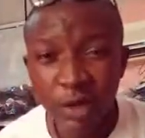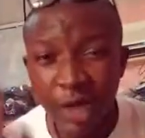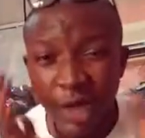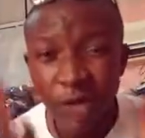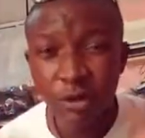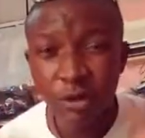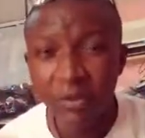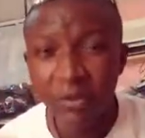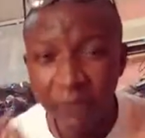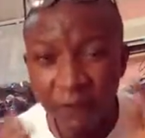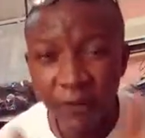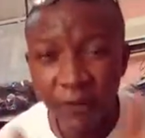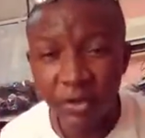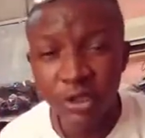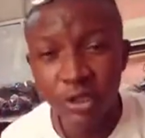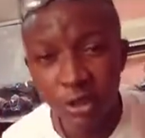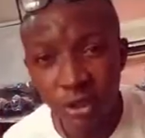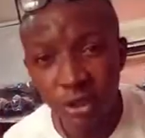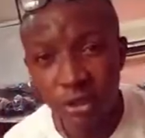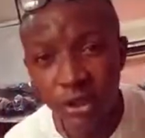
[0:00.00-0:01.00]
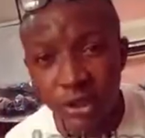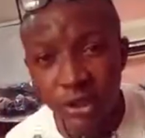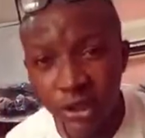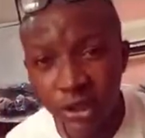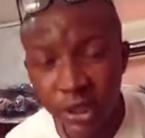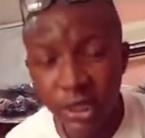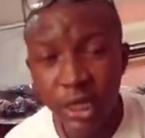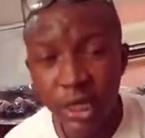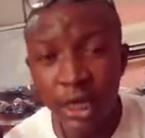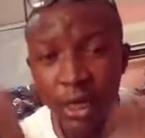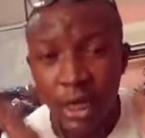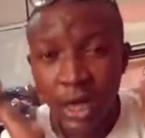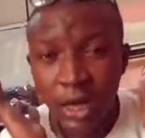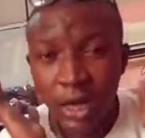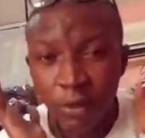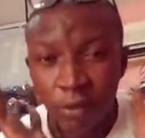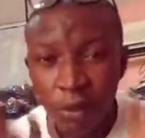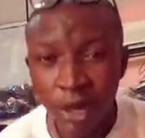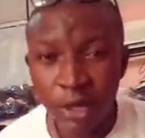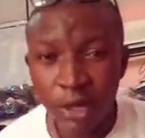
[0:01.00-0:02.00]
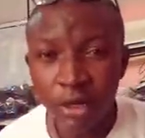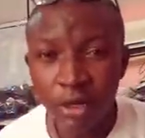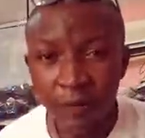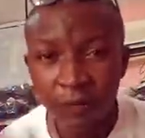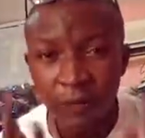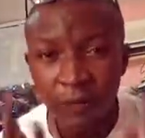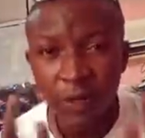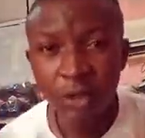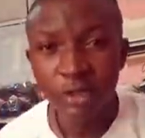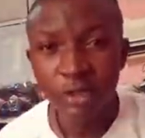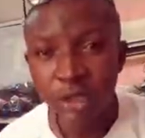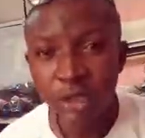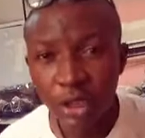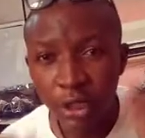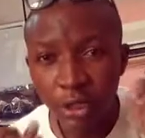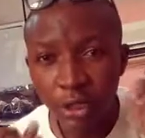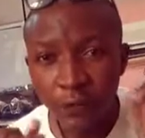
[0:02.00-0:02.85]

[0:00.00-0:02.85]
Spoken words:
We cannot fund logistics, and we cannot fund